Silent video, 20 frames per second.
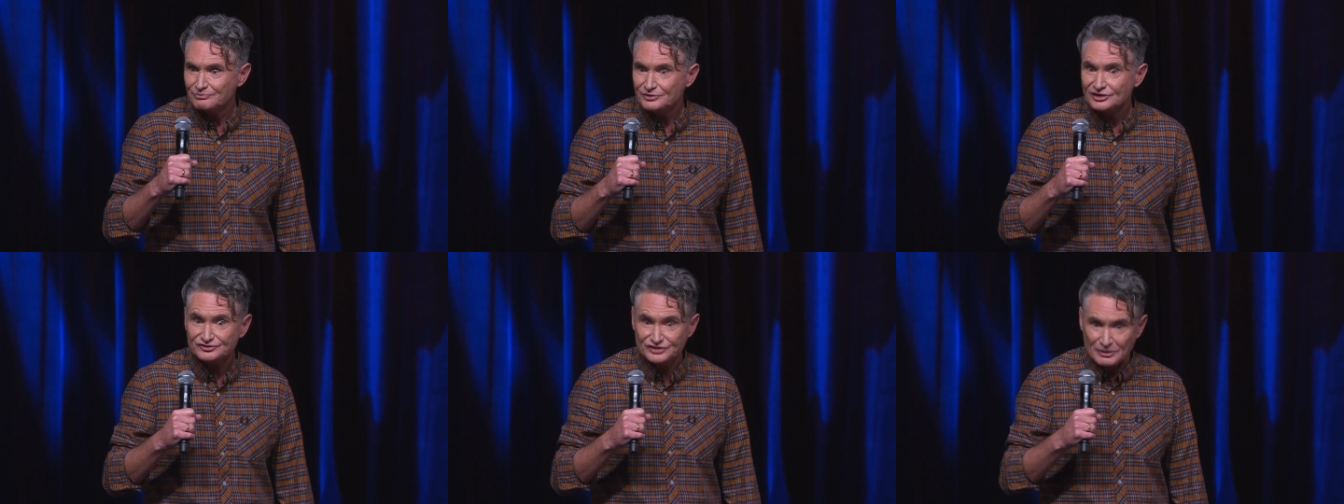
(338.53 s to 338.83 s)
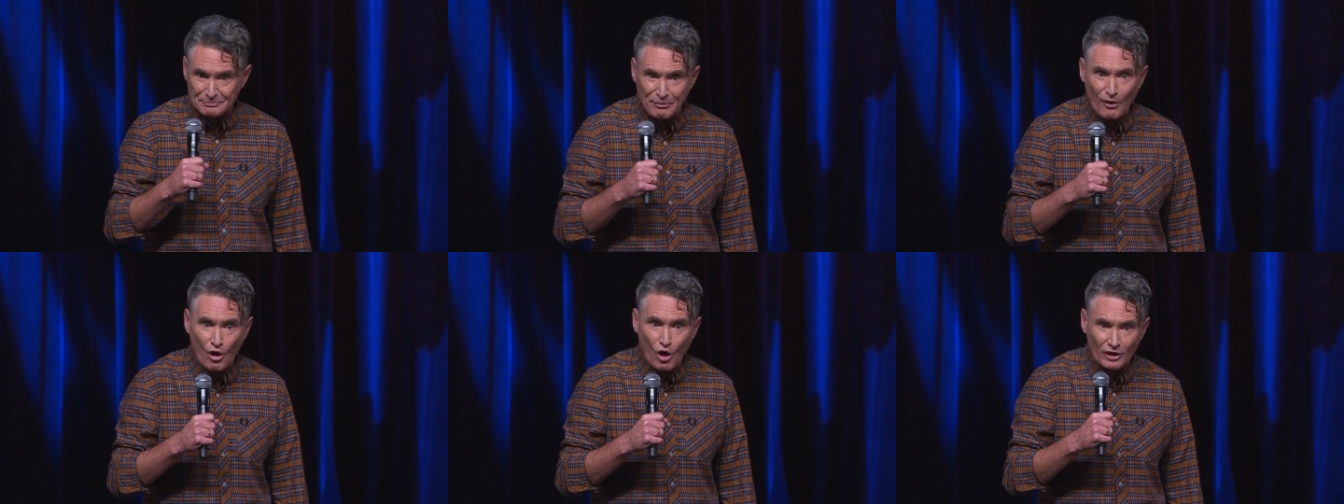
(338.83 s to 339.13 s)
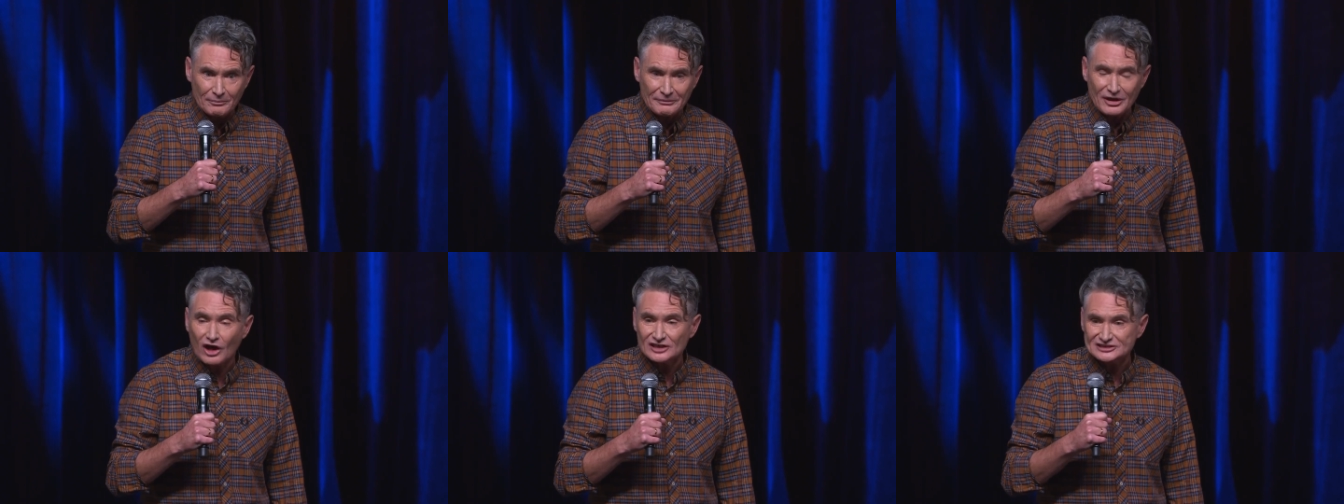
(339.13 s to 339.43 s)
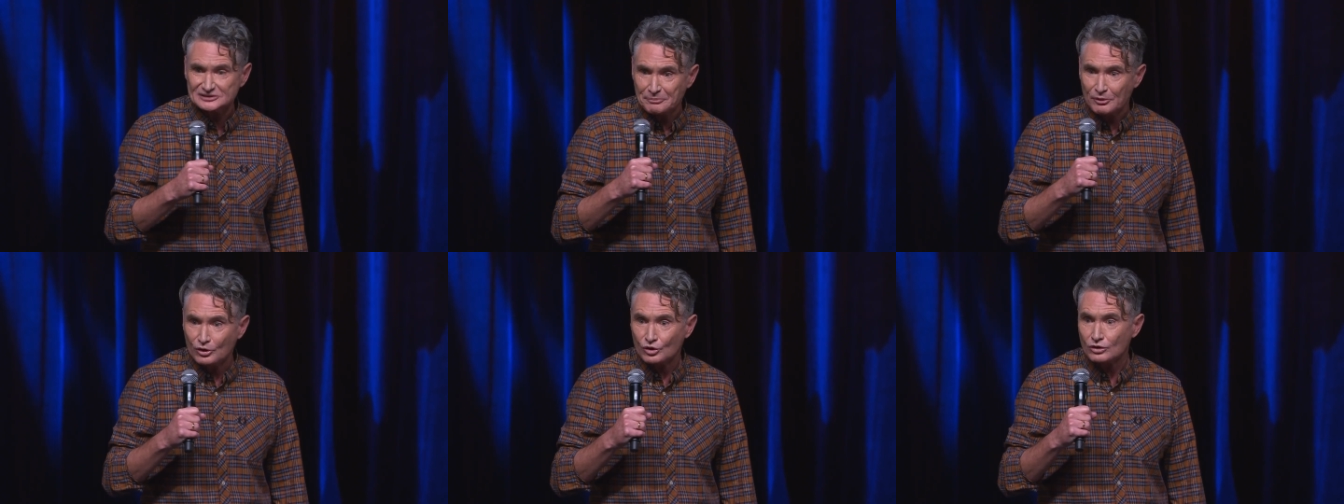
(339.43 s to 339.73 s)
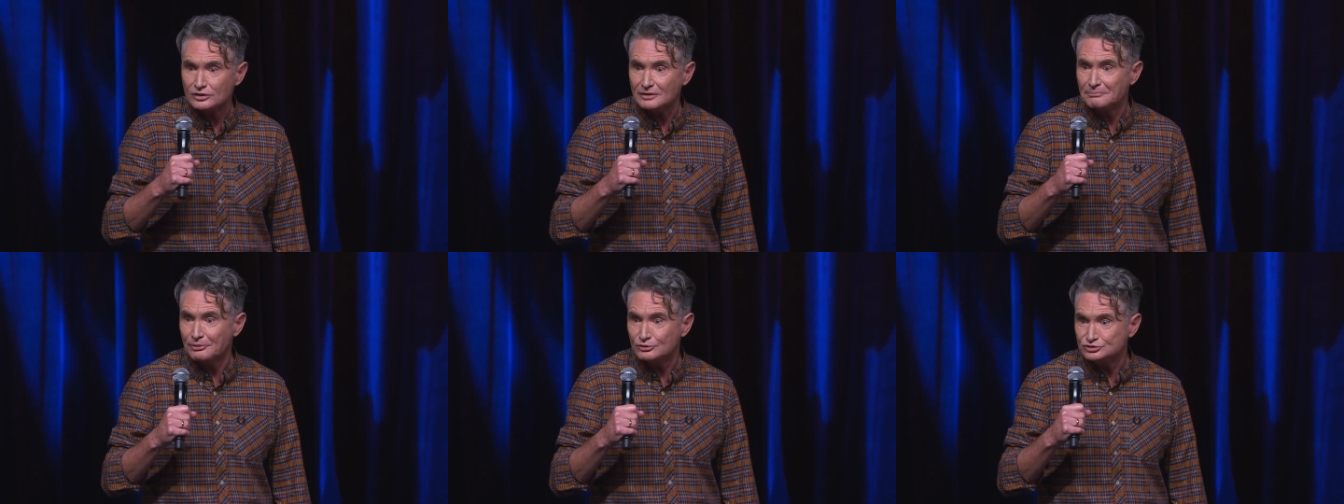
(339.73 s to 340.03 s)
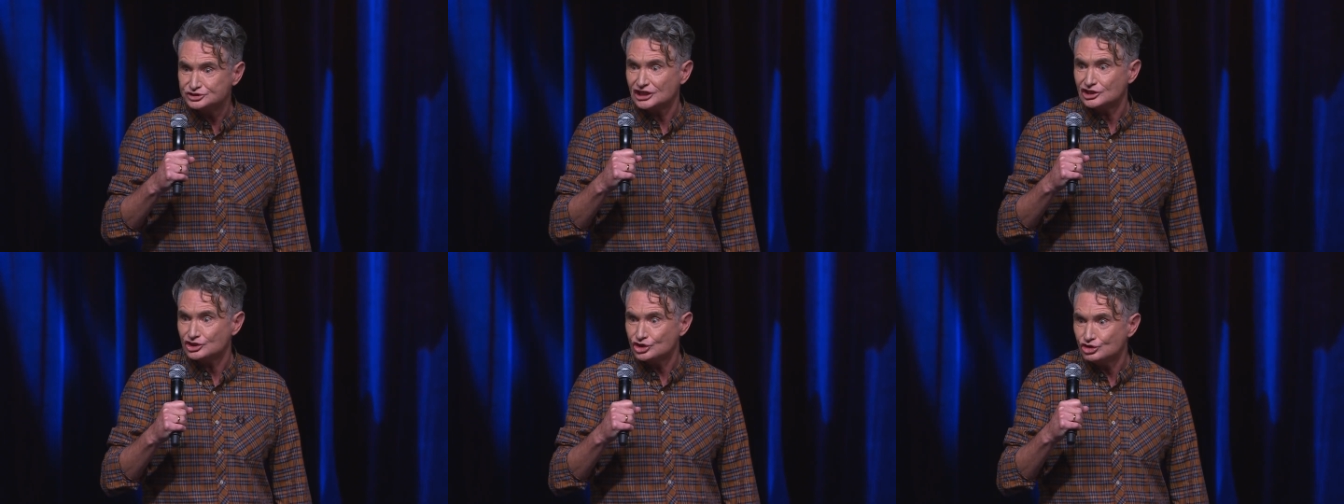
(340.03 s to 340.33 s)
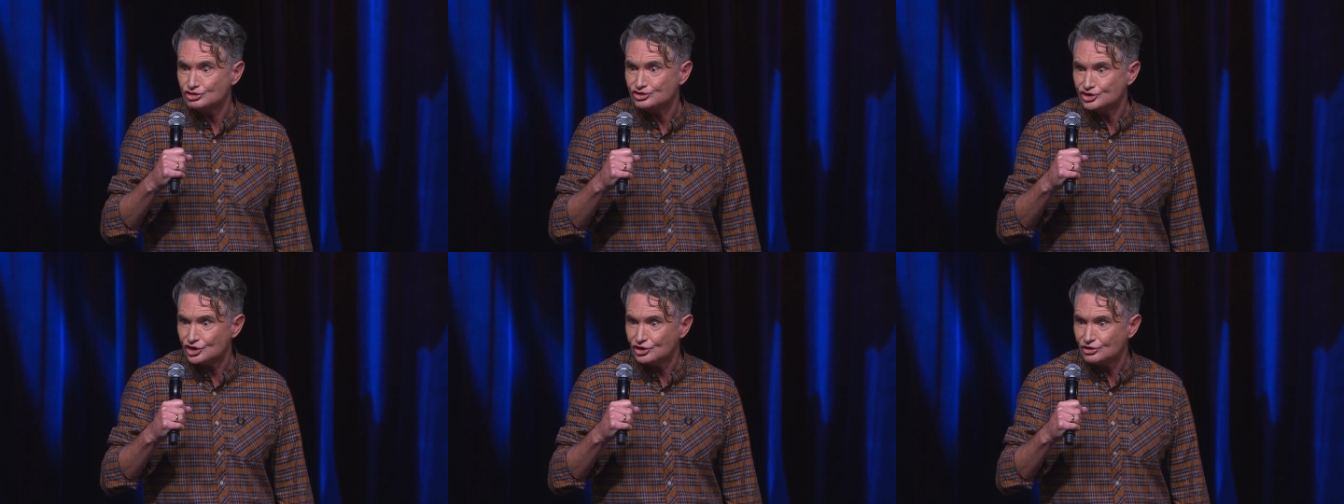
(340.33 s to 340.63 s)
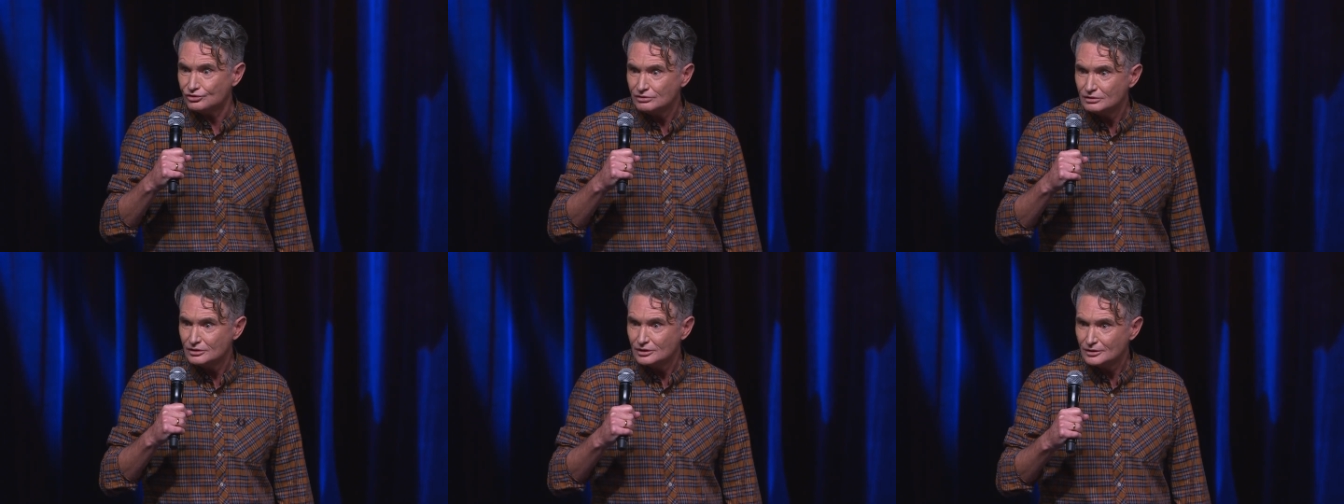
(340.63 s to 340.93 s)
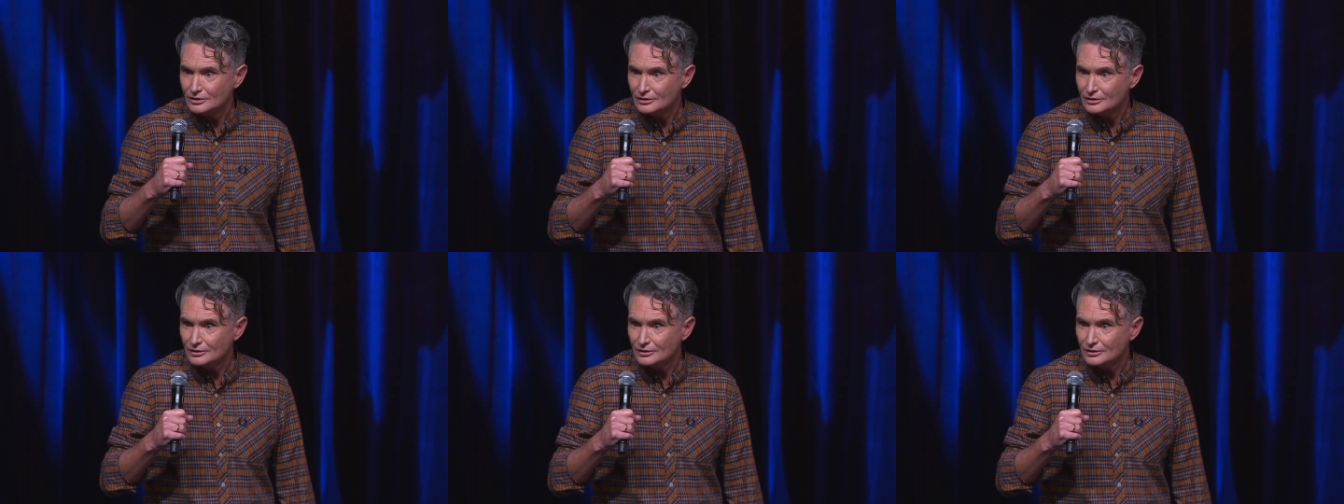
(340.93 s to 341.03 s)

Support me, I support all the bullshit you do.